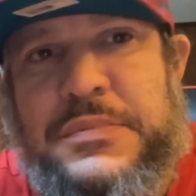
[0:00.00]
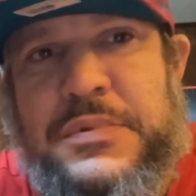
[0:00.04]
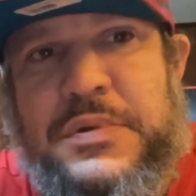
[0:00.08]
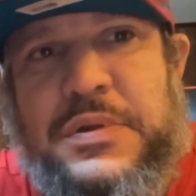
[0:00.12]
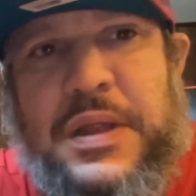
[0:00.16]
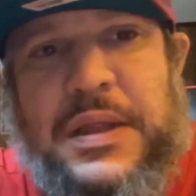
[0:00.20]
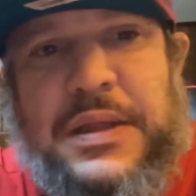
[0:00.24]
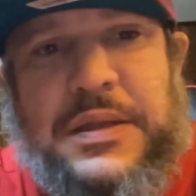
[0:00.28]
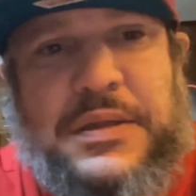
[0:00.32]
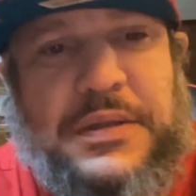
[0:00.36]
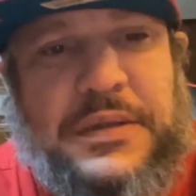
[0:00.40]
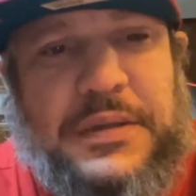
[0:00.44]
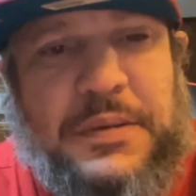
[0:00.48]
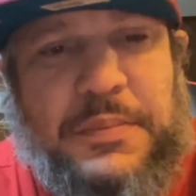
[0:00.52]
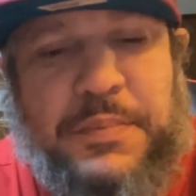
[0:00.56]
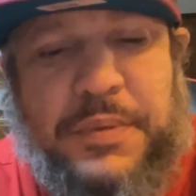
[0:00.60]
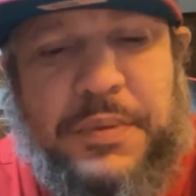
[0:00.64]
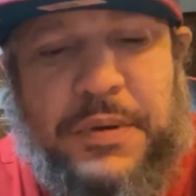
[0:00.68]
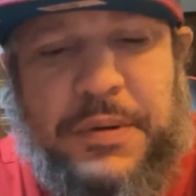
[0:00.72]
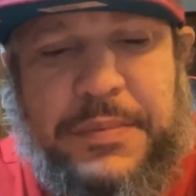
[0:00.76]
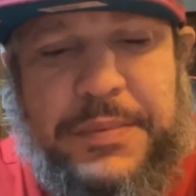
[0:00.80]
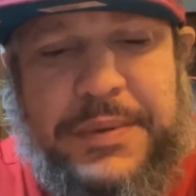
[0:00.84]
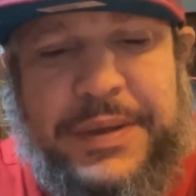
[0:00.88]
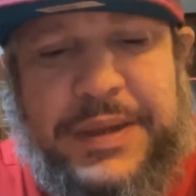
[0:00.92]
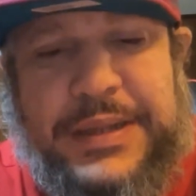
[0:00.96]
Doctor's
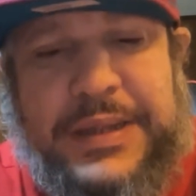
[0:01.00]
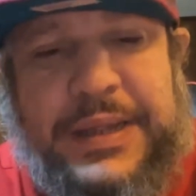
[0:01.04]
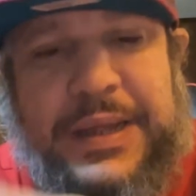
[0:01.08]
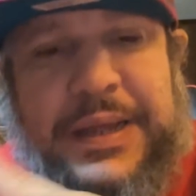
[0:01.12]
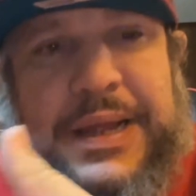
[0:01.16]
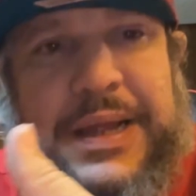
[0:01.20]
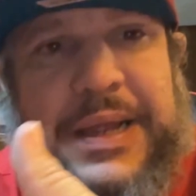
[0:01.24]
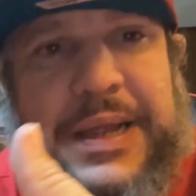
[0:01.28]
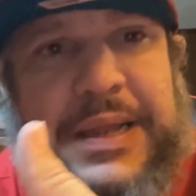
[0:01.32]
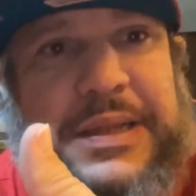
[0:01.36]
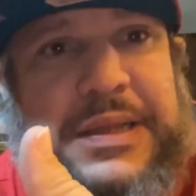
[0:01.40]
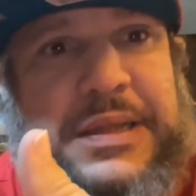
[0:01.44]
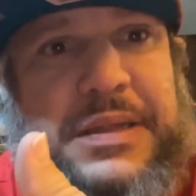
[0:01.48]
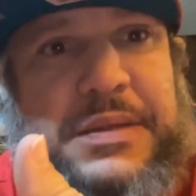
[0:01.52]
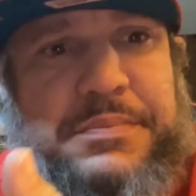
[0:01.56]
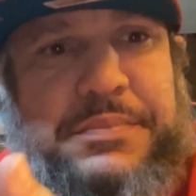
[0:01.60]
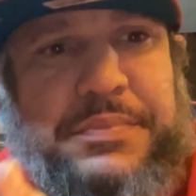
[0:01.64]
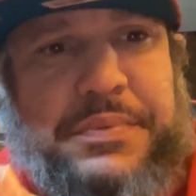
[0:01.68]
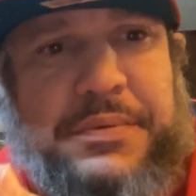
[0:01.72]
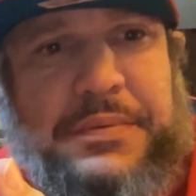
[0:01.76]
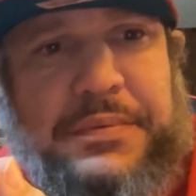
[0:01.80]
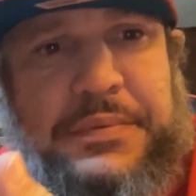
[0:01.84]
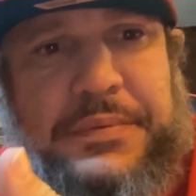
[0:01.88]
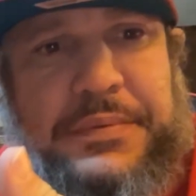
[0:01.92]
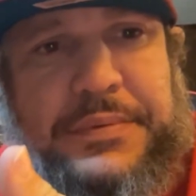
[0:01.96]
department, and I got this
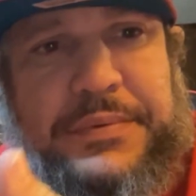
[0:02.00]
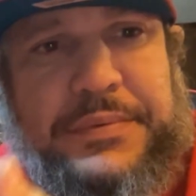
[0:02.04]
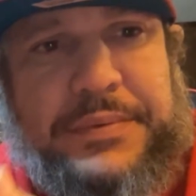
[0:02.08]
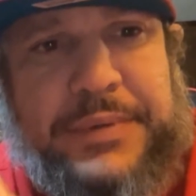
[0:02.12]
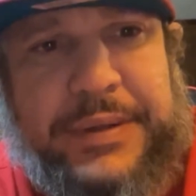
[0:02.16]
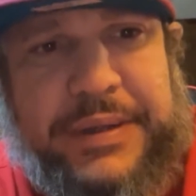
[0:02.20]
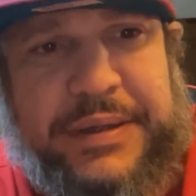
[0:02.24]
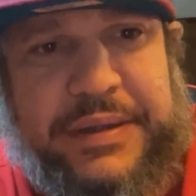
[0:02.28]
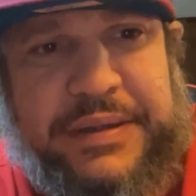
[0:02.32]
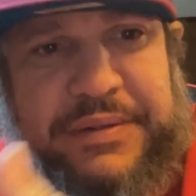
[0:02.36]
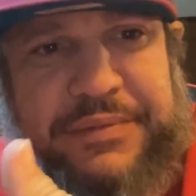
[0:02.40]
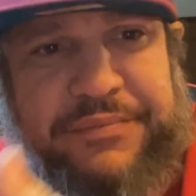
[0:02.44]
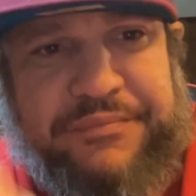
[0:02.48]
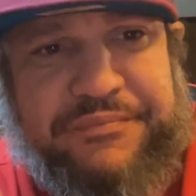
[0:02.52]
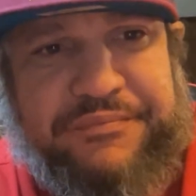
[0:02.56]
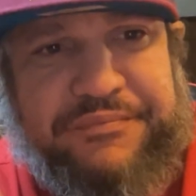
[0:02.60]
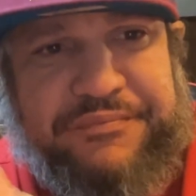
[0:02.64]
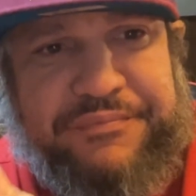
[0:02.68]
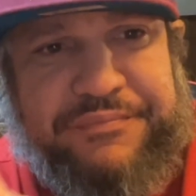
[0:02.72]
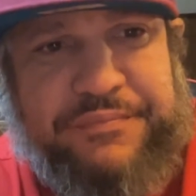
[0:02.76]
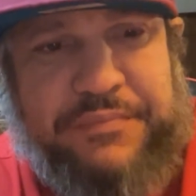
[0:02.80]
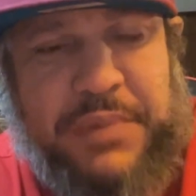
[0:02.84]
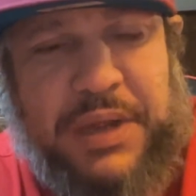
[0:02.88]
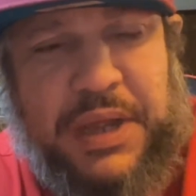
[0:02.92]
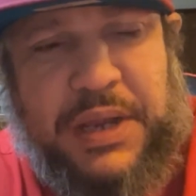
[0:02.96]
bruise right here.
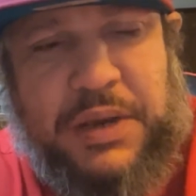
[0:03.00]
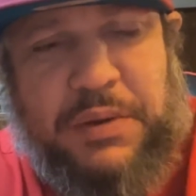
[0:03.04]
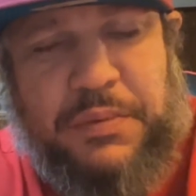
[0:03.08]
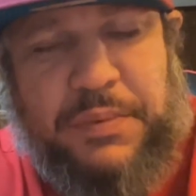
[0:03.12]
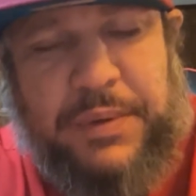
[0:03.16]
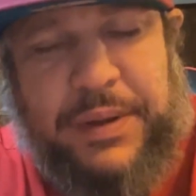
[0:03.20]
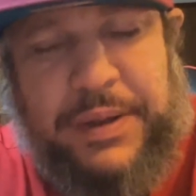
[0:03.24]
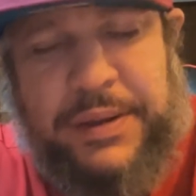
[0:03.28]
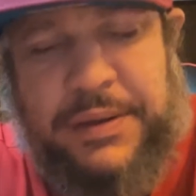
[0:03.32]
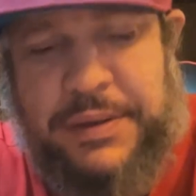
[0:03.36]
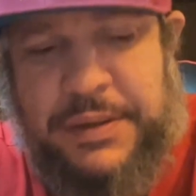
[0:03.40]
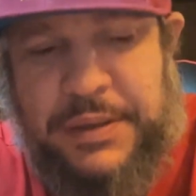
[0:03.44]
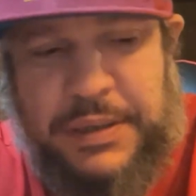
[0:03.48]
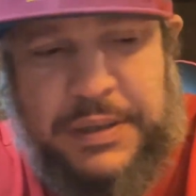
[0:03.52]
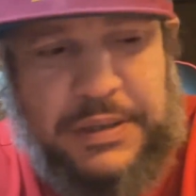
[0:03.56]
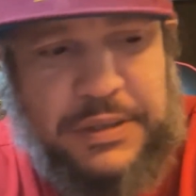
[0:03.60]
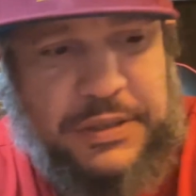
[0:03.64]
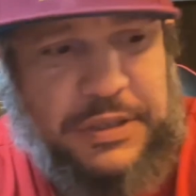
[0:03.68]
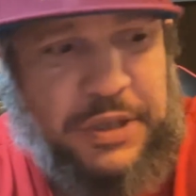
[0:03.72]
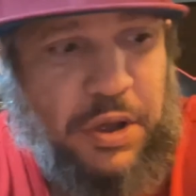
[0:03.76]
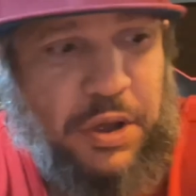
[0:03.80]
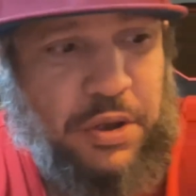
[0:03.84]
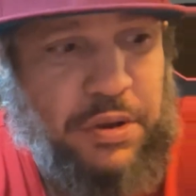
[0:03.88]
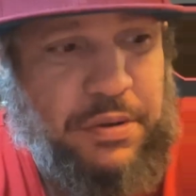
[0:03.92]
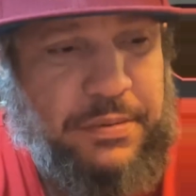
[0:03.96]
But anyway,
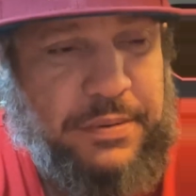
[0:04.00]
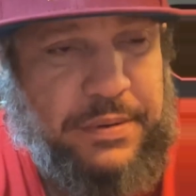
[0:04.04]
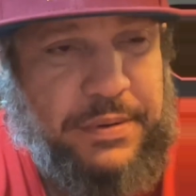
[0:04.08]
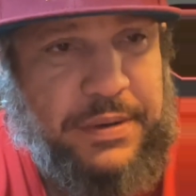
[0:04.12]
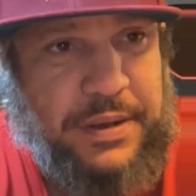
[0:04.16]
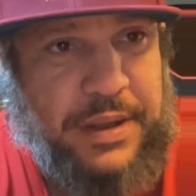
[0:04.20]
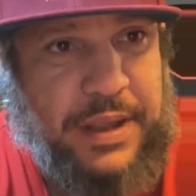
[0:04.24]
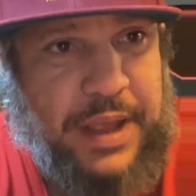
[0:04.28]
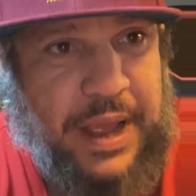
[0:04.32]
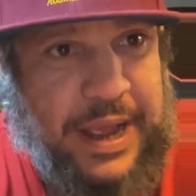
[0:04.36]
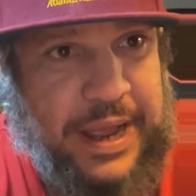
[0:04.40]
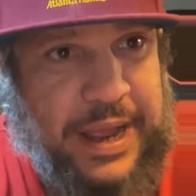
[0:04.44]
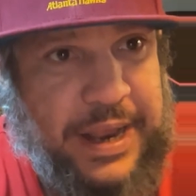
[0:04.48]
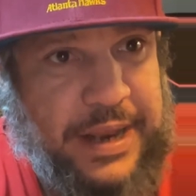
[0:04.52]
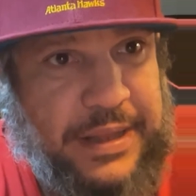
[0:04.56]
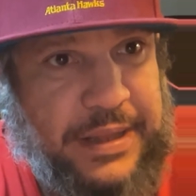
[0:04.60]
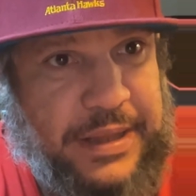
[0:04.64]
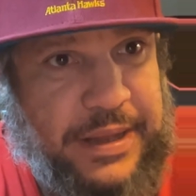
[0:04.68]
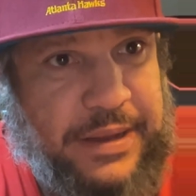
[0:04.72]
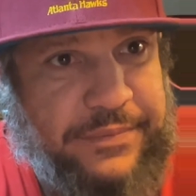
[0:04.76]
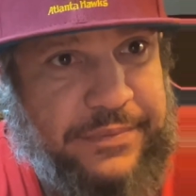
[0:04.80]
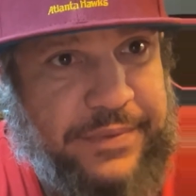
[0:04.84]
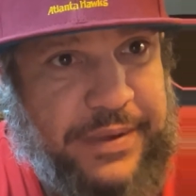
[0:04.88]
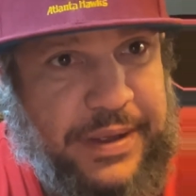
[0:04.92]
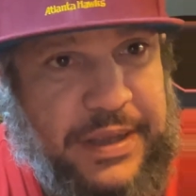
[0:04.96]
told him I got a
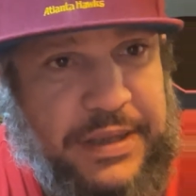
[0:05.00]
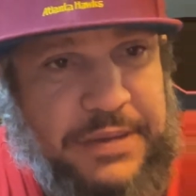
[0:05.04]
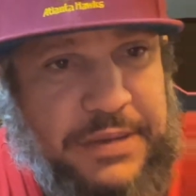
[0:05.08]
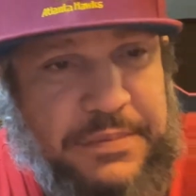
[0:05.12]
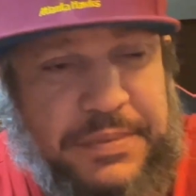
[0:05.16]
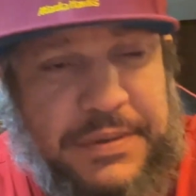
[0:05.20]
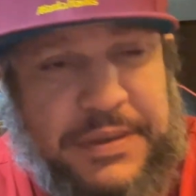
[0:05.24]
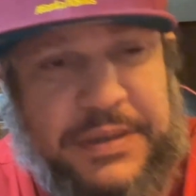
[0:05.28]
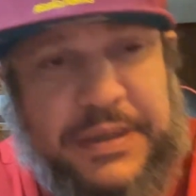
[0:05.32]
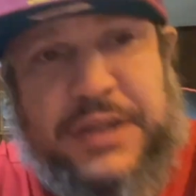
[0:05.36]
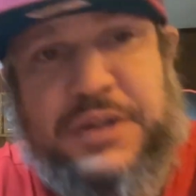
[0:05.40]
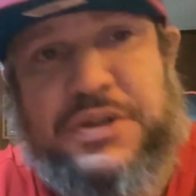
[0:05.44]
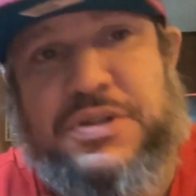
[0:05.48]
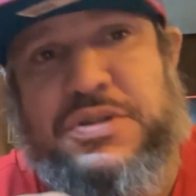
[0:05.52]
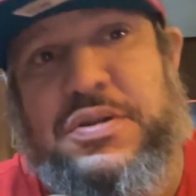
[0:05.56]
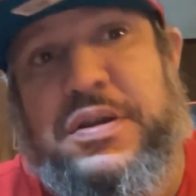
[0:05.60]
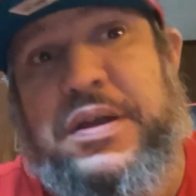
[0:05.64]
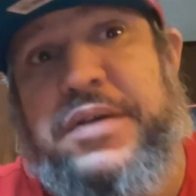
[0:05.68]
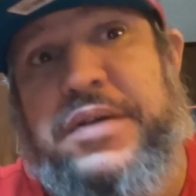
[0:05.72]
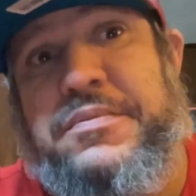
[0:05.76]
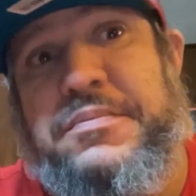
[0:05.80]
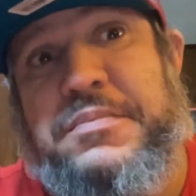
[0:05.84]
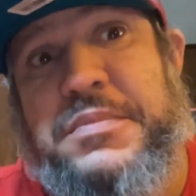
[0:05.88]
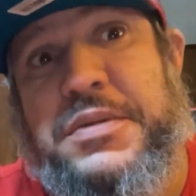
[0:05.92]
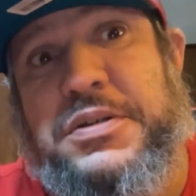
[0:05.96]
deep vein because I used to
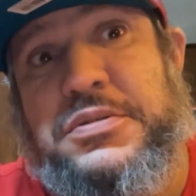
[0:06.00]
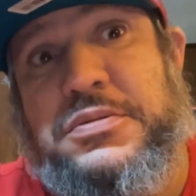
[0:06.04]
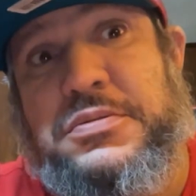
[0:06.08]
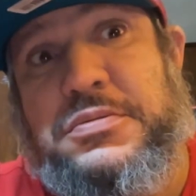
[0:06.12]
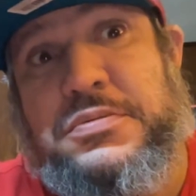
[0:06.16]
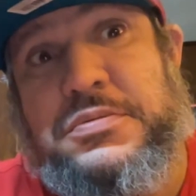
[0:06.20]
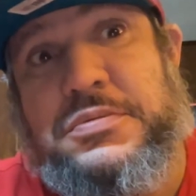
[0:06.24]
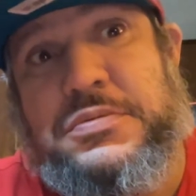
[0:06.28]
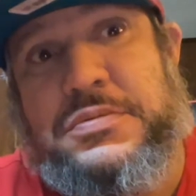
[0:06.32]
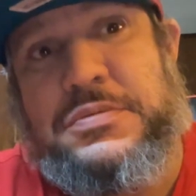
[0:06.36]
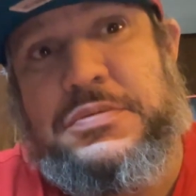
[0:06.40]
have muscles.